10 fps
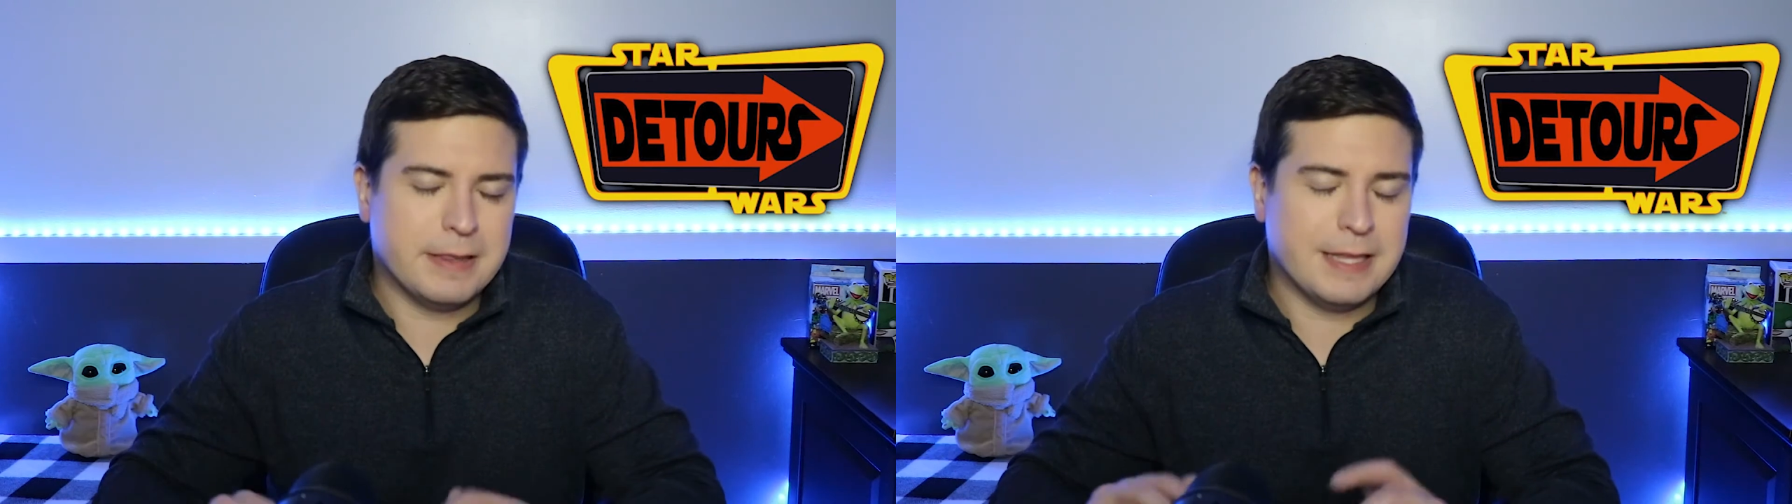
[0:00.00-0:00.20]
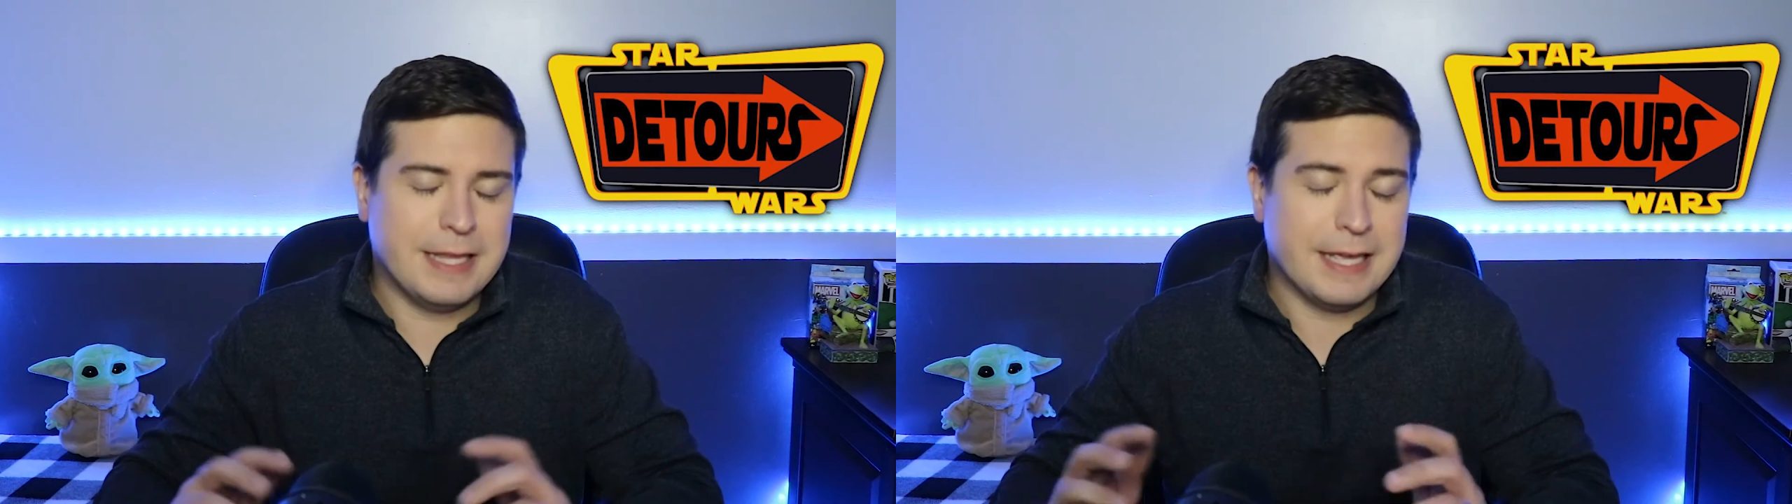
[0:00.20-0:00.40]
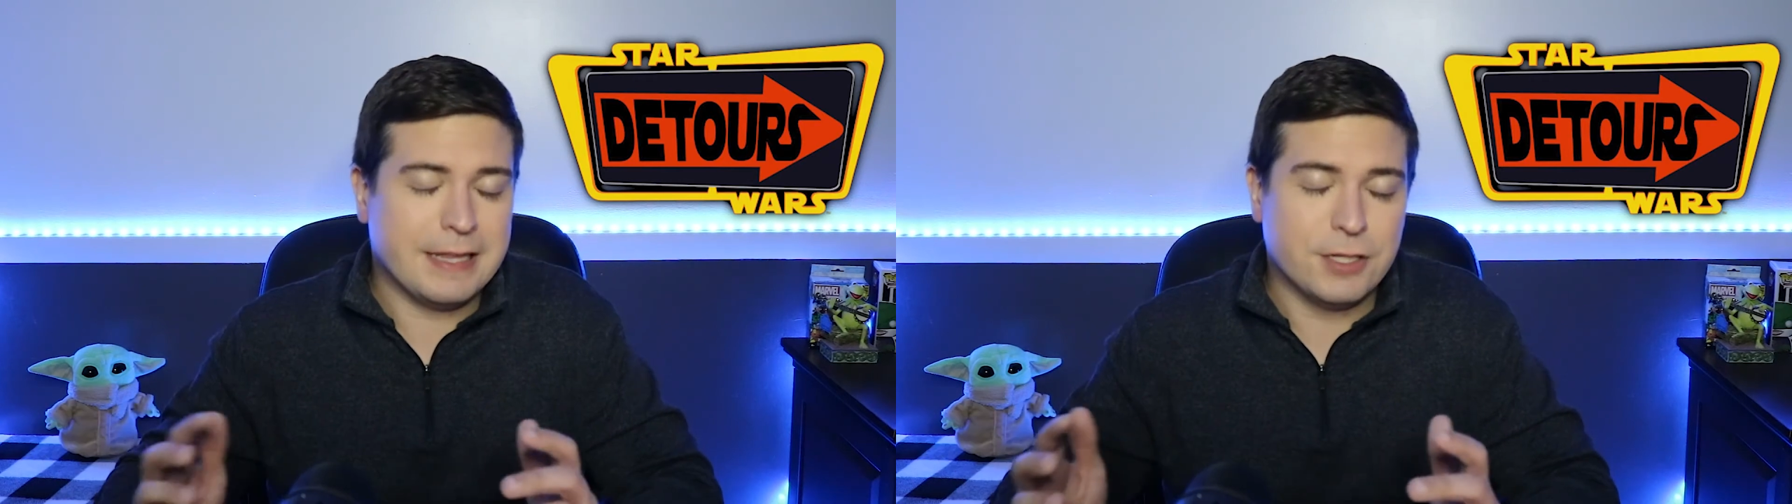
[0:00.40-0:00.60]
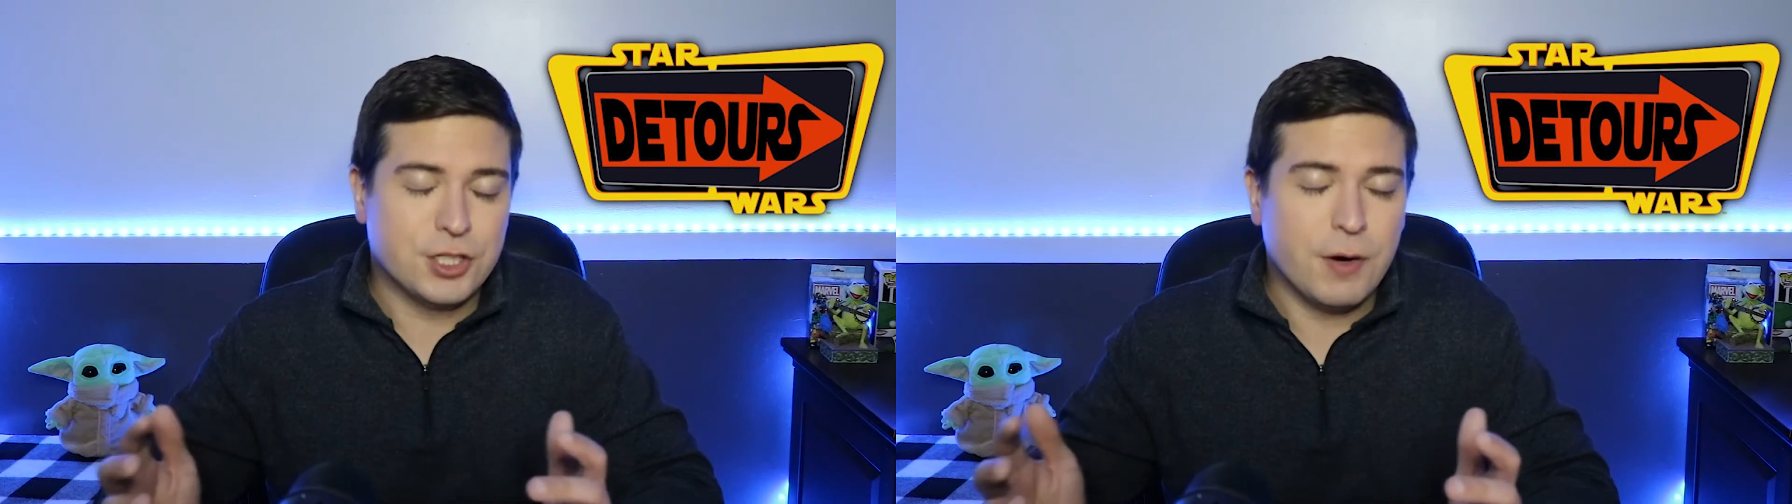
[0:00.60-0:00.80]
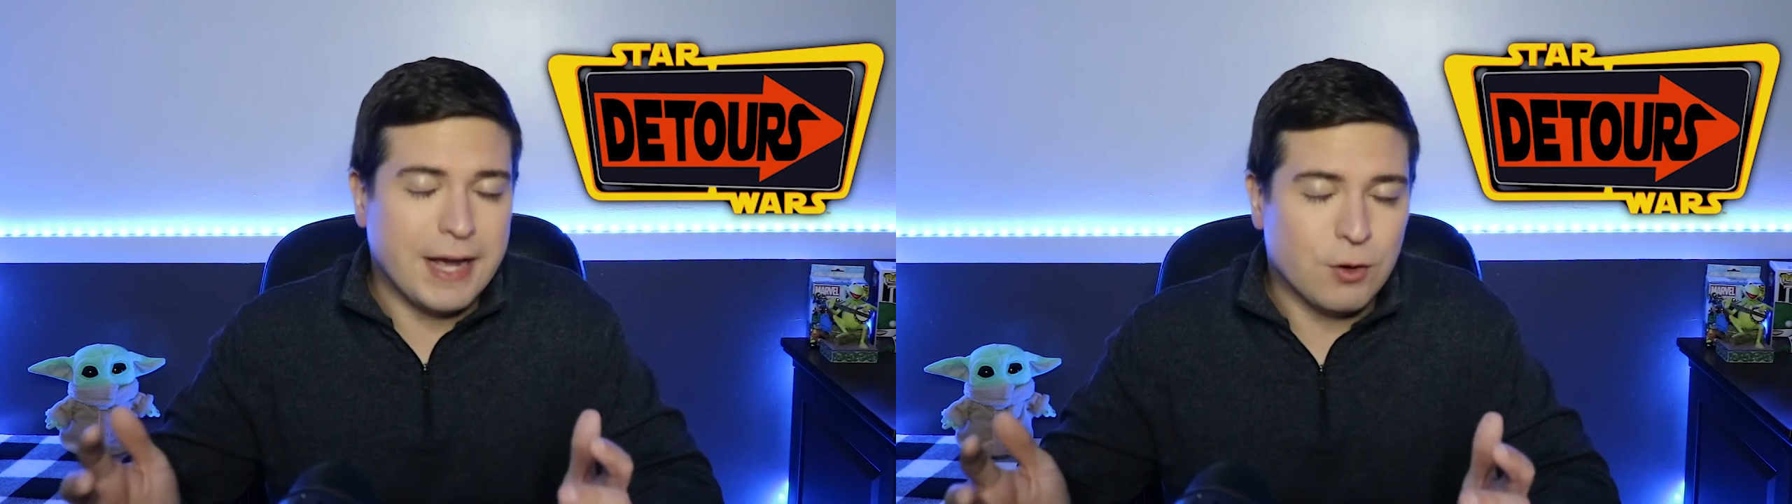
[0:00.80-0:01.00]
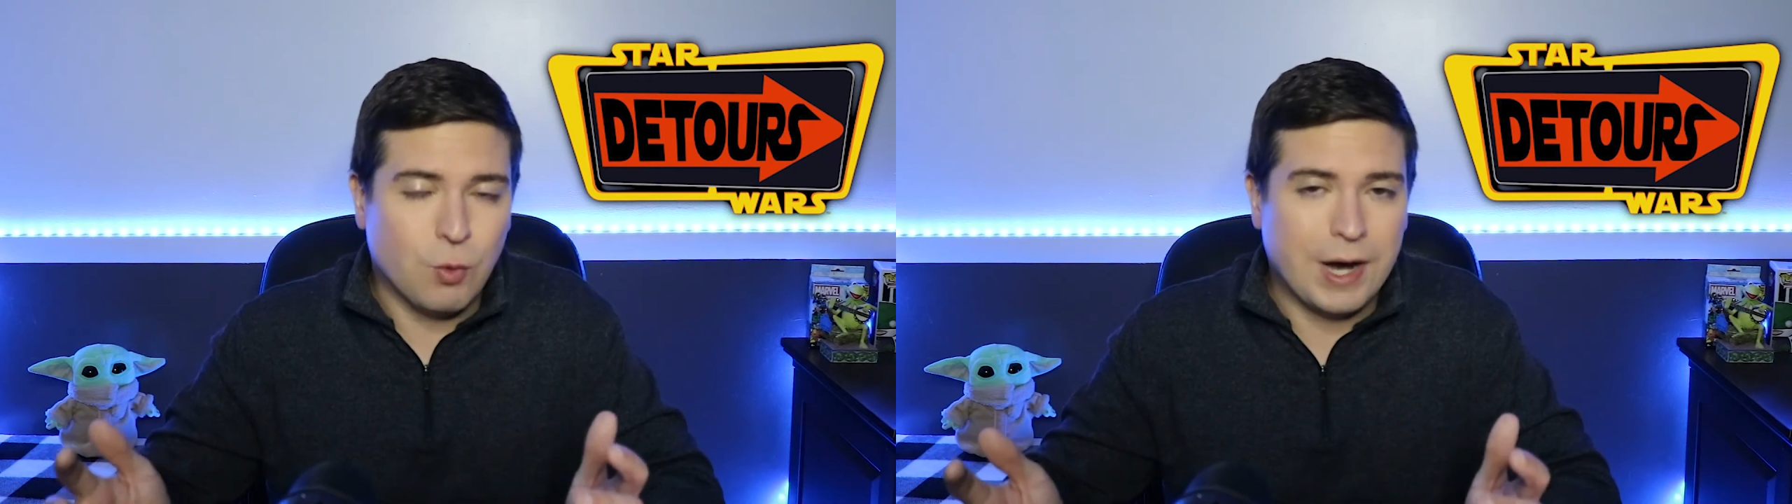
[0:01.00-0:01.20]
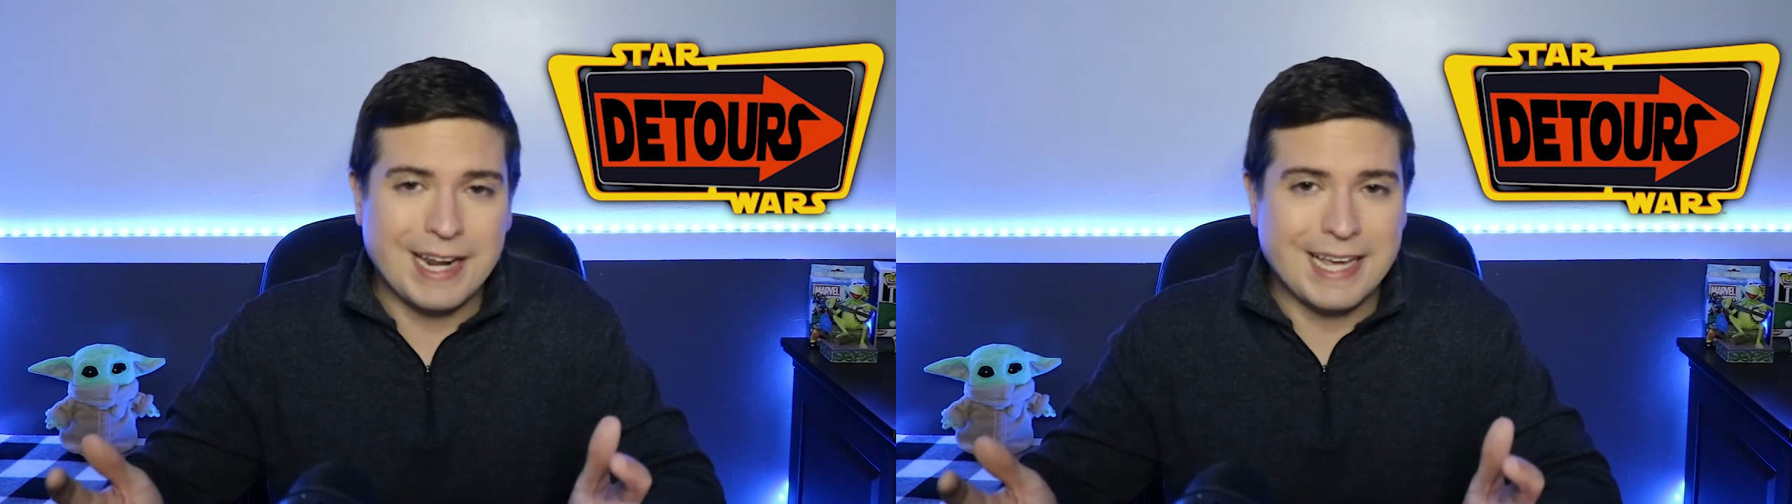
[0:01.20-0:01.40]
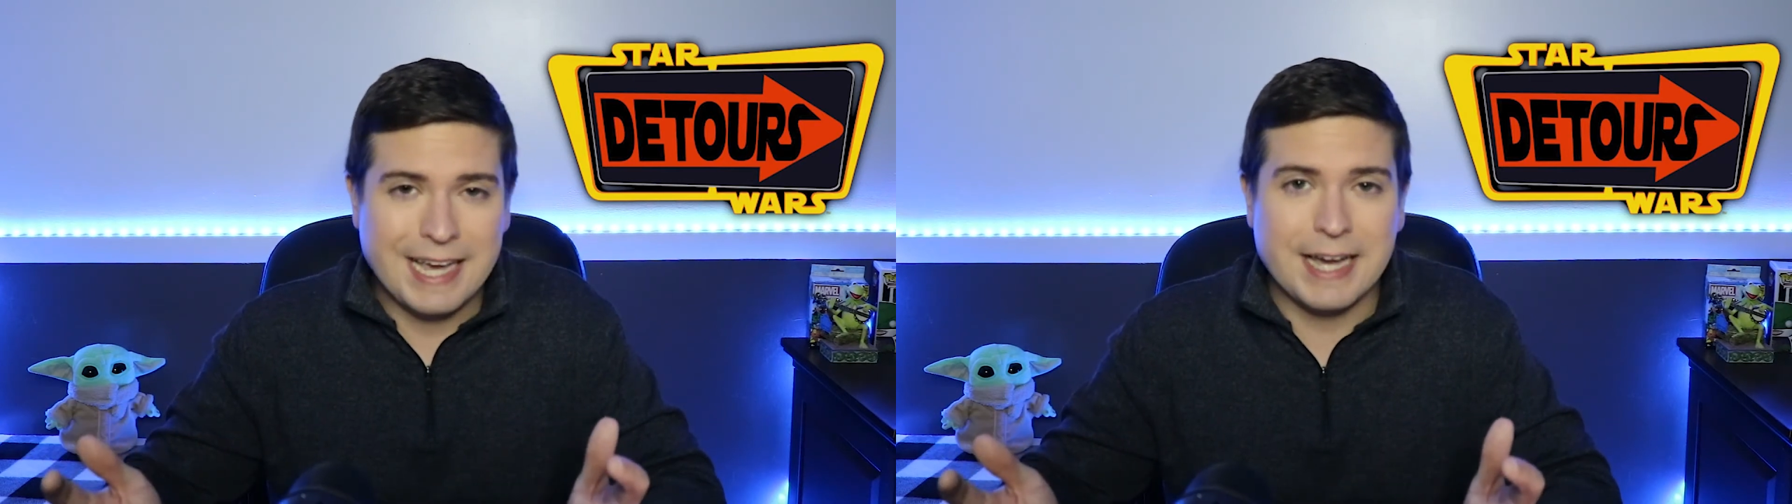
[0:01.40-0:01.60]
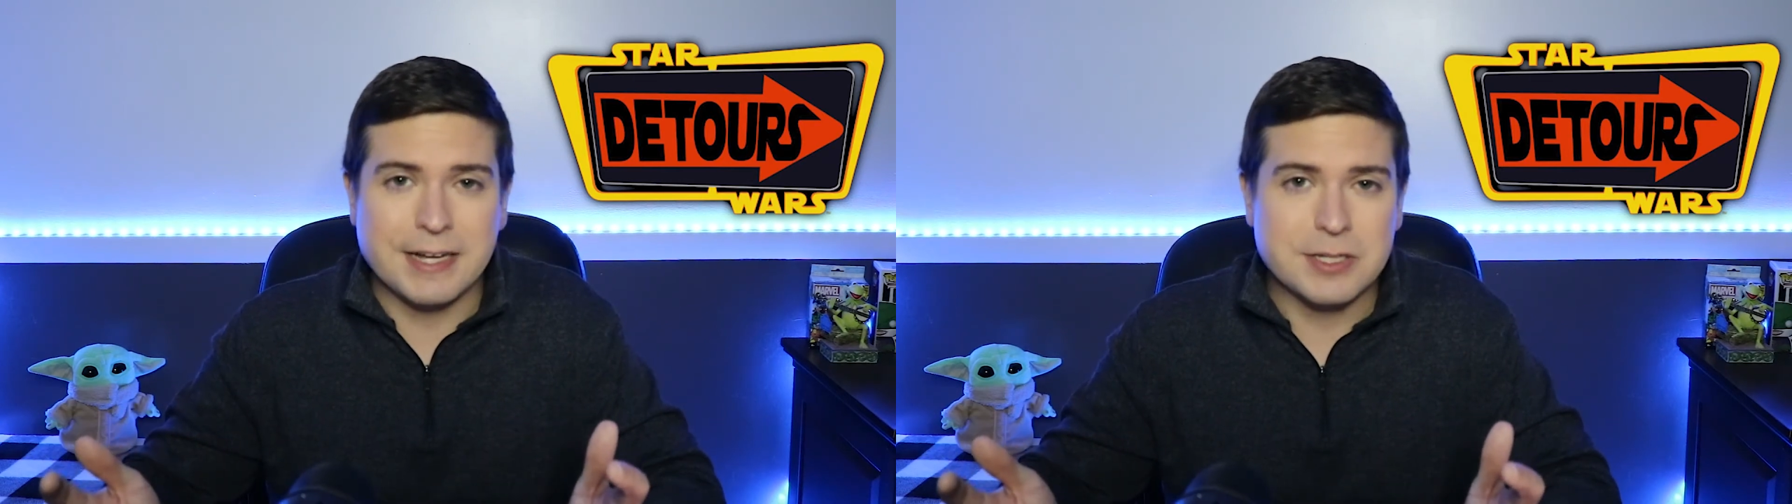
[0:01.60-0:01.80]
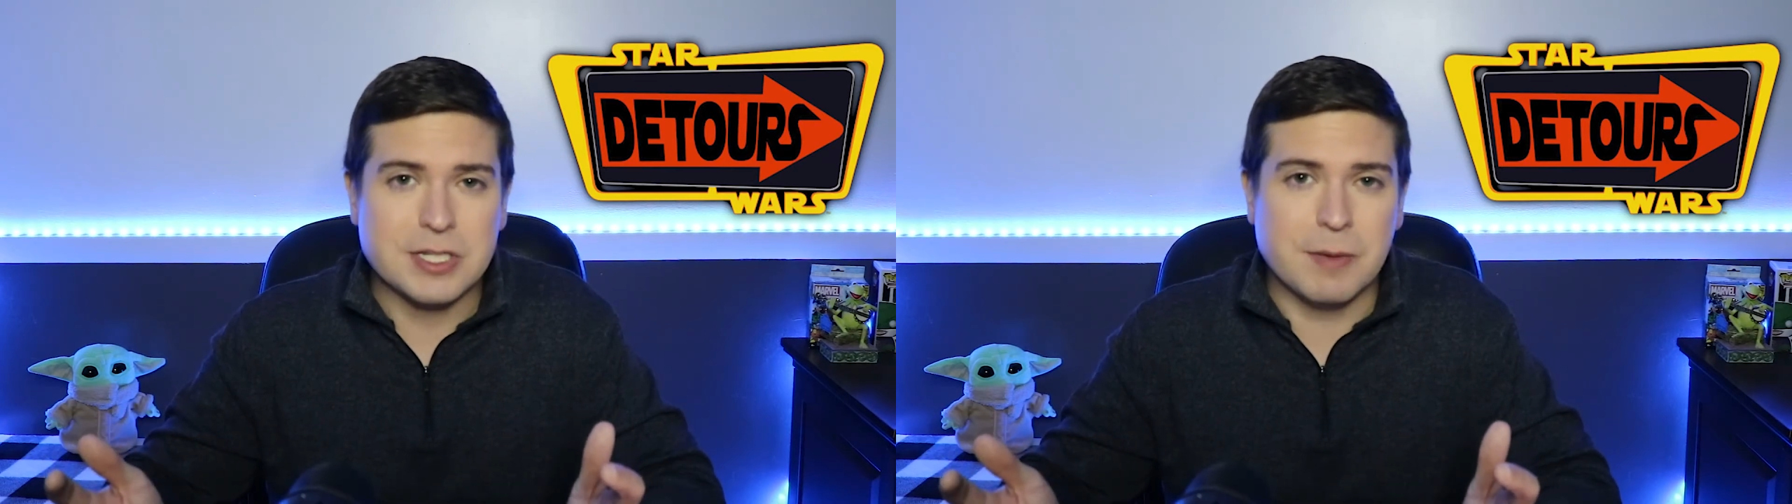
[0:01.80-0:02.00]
The show had quite a cast.